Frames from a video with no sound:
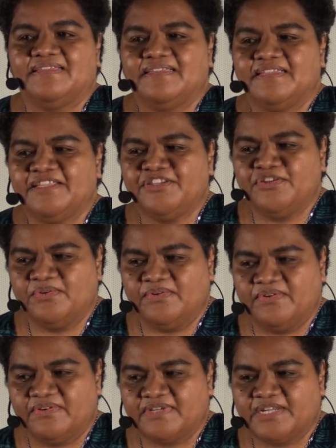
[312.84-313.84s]
in
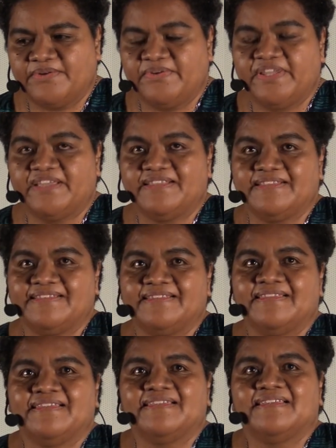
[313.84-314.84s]
your career,
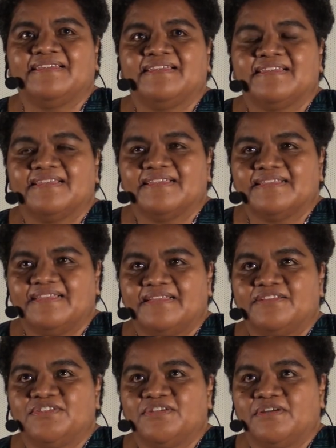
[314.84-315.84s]
get
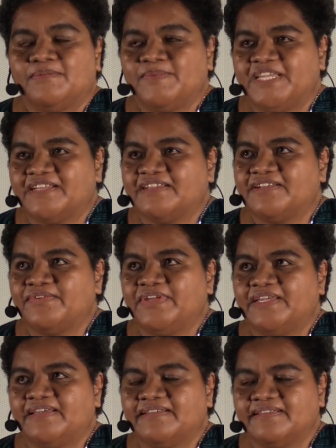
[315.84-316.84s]
a job, get a
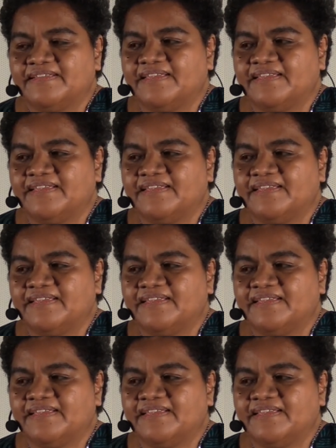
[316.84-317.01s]
career,